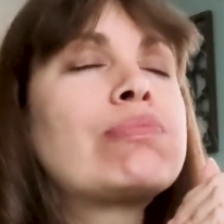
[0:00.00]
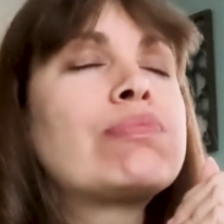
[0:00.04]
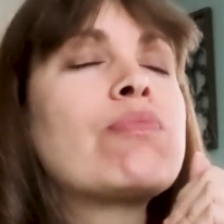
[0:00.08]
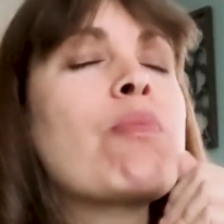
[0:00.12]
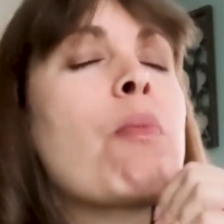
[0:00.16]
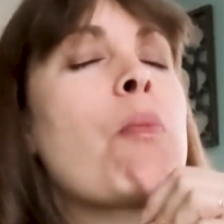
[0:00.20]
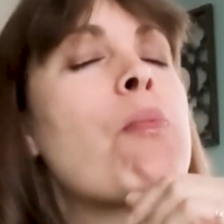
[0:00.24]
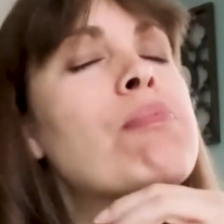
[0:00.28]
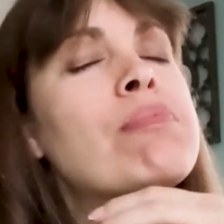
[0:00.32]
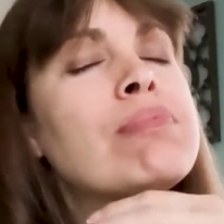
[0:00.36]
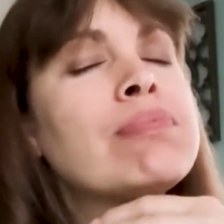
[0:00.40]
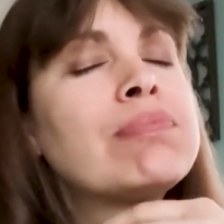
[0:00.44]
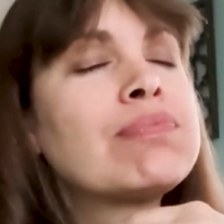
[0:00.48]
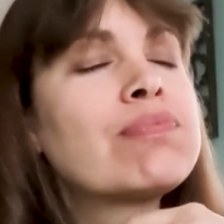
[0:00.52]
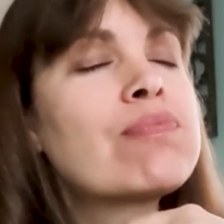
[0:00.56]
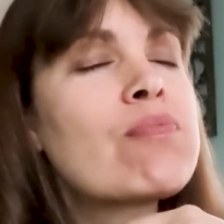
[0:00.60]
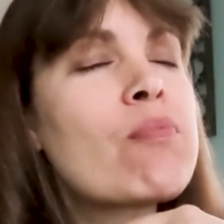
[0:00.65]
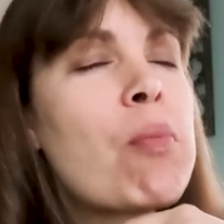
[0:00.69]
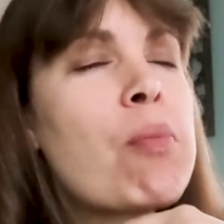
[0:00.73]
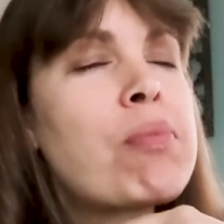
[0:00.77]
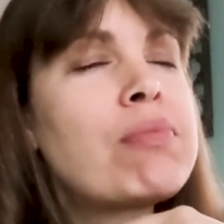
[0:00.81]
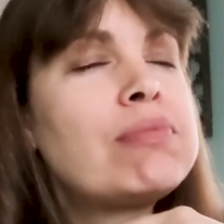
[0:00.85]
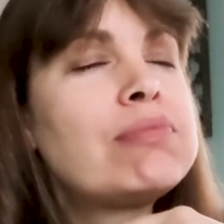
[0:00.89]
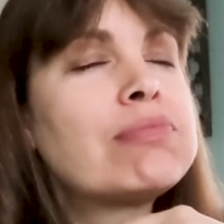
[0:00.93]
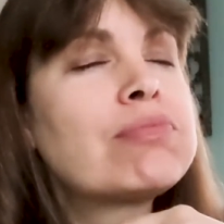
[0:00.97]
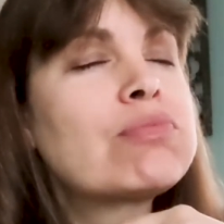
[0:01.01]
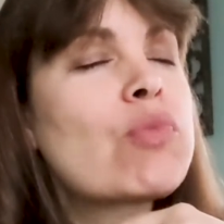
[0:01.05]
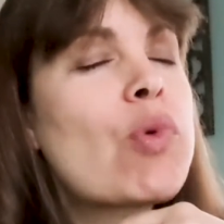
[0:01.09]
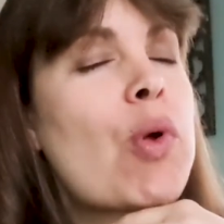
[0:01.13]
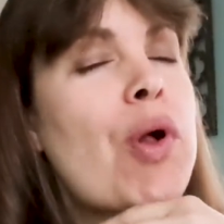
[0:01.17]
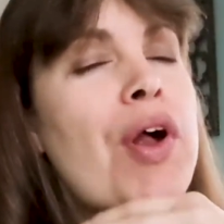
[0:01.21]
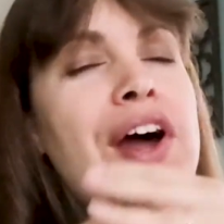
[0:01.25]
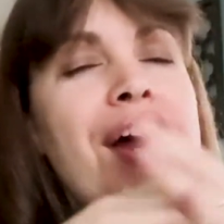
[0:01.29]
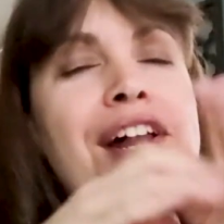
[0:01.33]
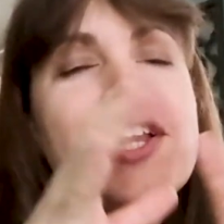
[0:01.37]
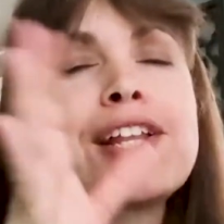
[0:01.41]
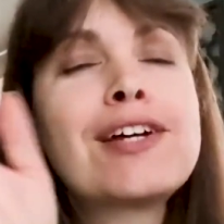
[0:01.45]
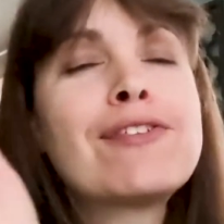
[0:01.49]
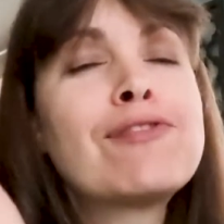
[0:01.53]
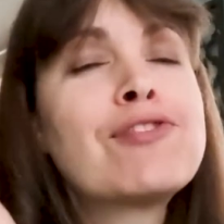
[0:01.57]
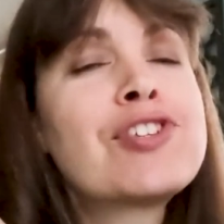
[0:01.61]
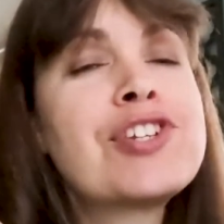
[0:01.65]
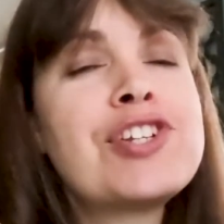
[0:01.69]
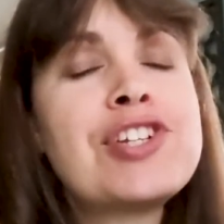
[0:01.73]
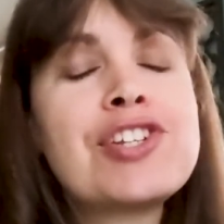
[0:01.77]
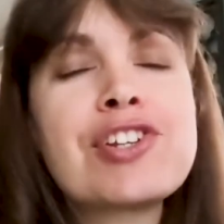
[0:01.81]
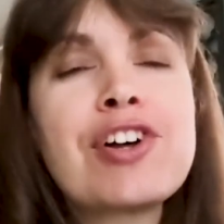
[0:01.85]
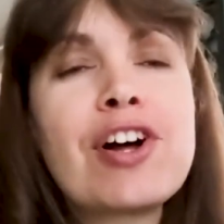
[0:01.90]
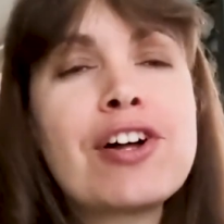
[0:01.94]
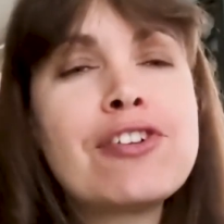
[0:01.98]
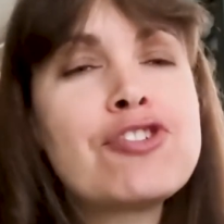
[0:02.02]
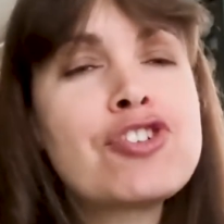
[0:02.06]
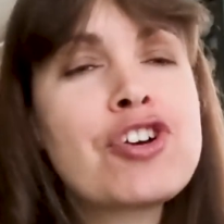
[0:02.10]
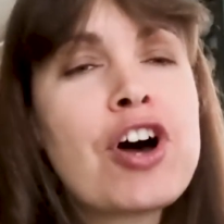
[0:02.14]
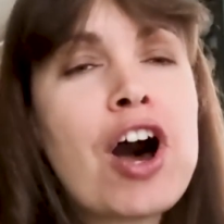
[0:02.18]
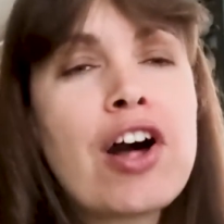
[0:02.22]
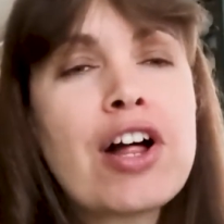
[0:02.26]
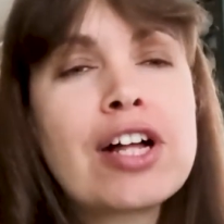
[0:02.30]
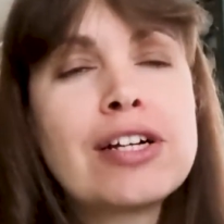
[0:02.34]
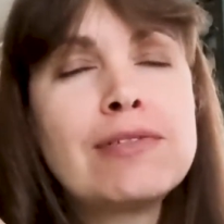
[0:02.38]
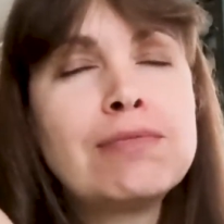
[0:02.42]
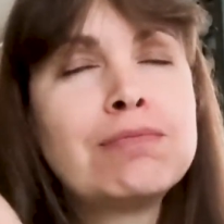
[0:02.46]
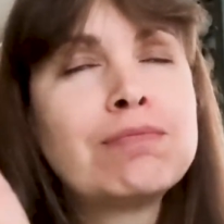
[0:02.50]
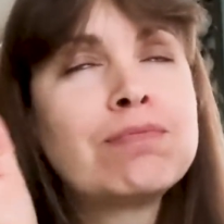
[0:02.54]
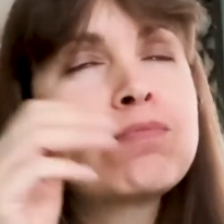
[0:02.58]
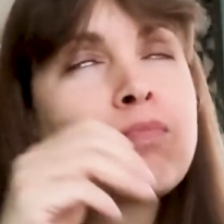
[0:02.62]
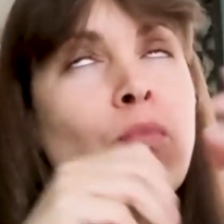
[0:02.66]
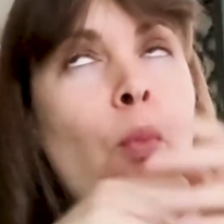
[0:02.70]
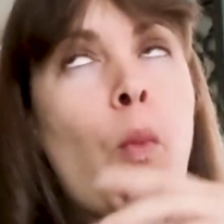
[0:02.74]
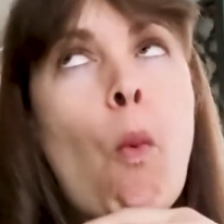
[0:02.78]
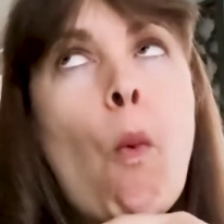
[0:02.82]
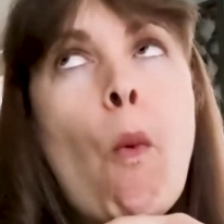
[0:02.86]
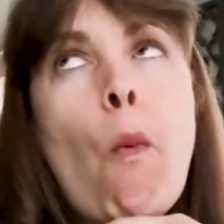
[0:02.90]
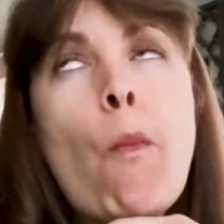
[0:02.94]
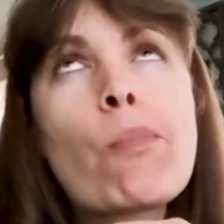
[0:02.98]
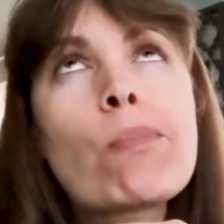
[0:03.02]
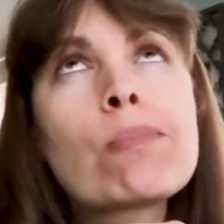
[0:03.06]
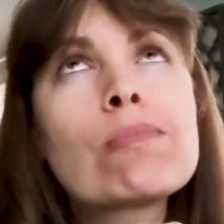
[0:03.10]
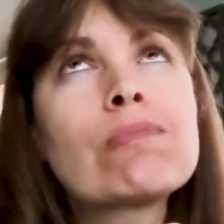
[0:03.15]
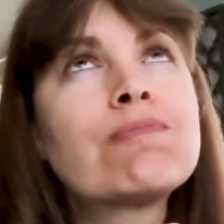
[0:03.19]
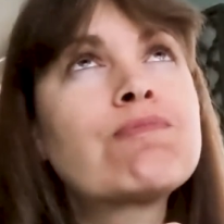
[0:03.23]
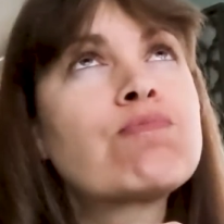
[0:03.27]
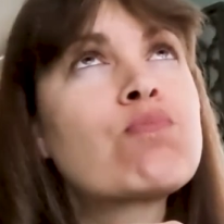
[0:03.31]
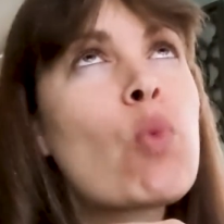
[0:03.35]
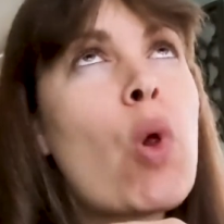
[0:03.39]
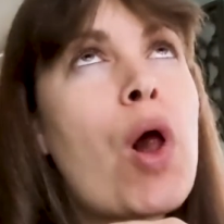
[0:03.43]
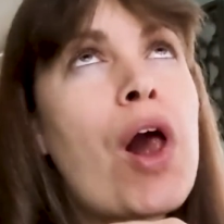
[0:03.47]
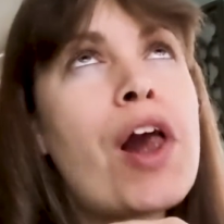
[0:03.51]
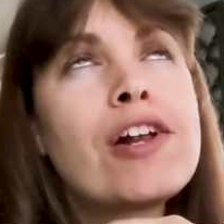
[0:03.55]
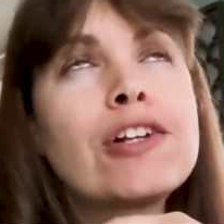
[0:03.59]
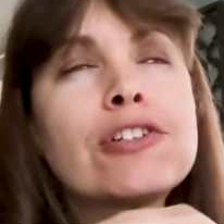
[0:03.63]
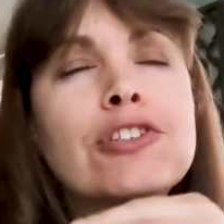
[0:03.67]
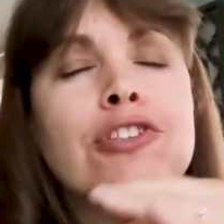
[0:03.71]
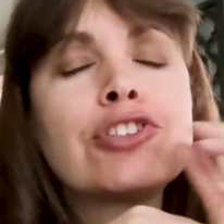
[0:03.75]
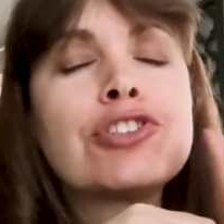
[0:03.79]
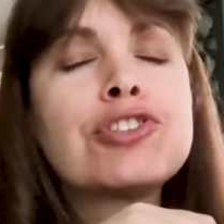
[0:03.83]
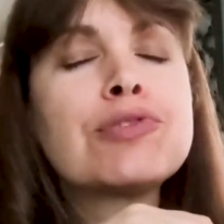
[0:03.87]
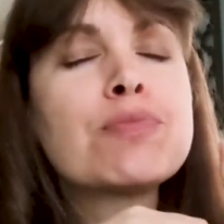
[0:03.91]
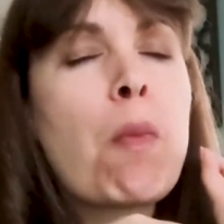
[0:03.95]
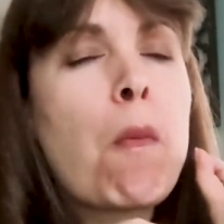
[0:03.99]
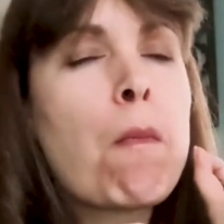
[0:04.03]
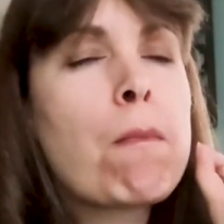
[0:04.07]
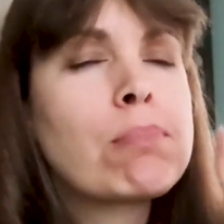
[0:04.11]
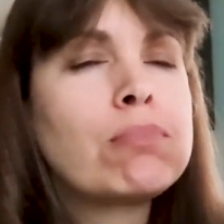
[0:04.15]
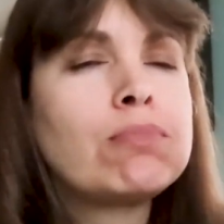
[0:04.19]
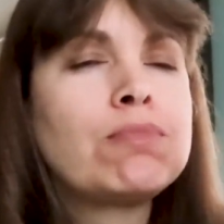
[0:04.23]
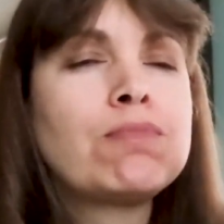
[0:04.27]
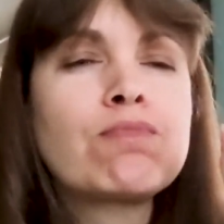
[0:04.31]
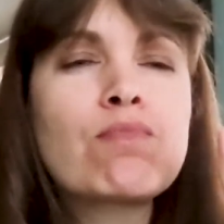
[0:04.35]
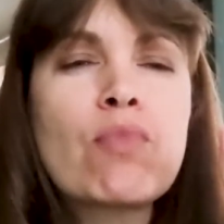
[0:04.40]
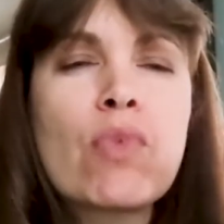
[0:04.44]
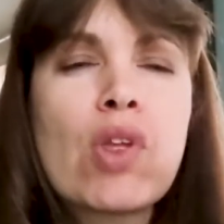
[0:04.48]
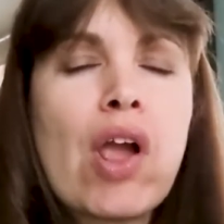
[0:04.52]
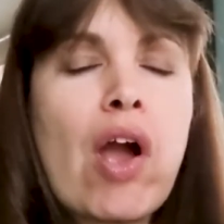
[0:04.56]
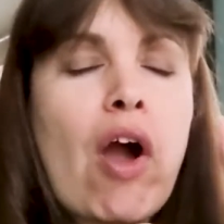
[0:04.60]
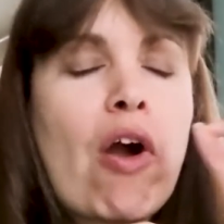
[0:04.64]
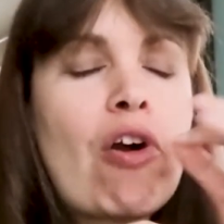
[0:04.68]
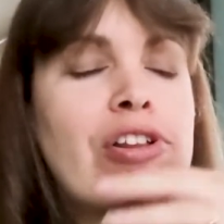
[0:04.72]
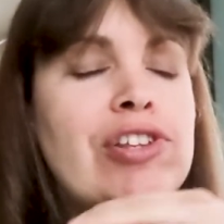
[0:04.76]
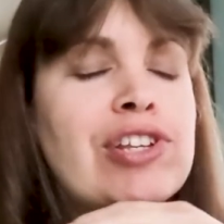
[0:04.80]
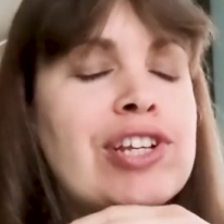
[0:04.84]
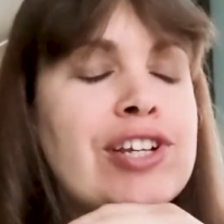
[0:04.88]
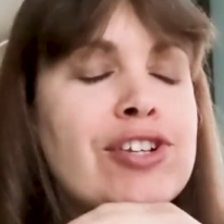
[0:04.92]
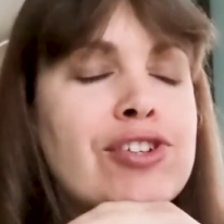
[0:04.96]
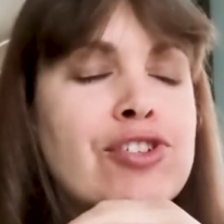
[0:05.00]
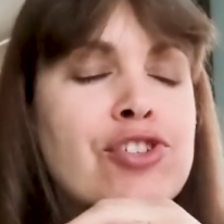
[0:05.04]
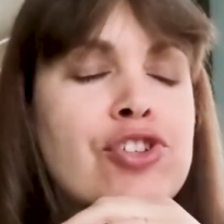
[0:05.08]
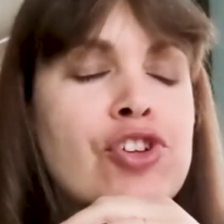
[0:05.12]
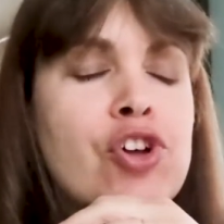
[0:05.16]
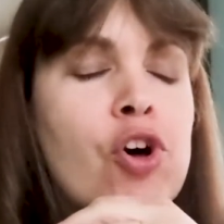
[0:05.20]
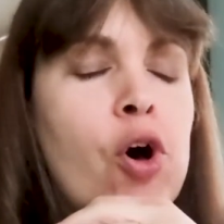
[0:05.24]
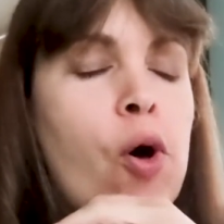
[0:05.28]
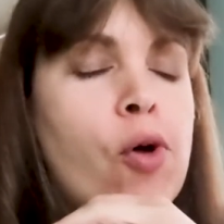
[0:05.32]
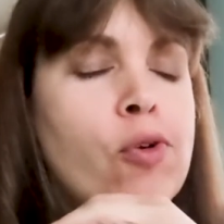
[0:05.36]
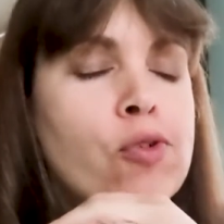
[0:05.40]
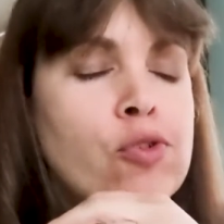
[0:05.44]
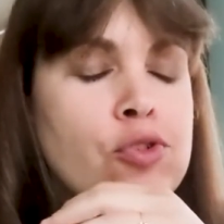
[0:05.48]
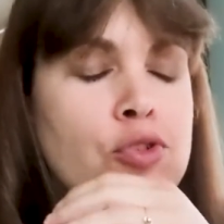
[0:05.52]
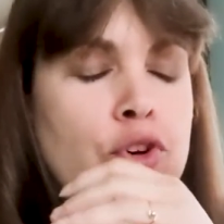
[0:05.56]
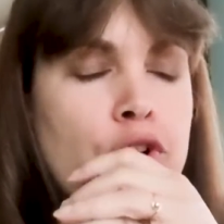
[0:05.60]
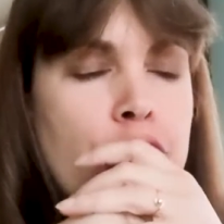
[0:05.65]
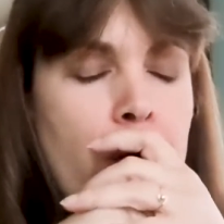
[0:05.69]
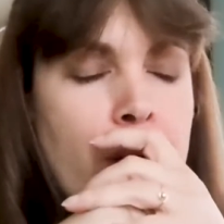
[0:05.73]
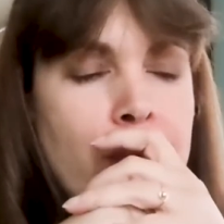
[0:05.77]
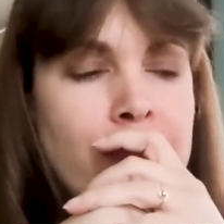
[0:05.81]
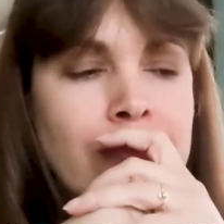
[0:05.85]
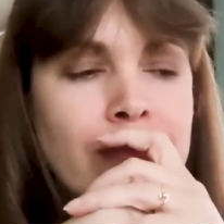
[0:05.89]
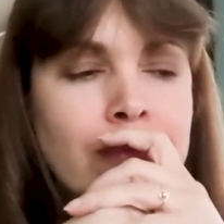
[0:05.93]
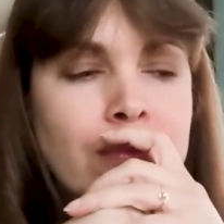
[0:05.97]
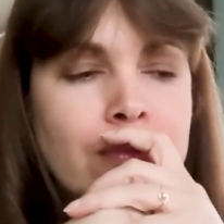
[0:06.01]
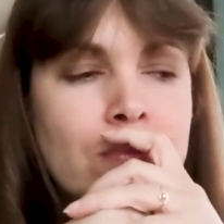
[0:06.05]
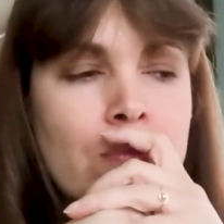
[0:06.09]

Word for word: Mm. I love sea salt and chocolate. It just, it tastes so, so good.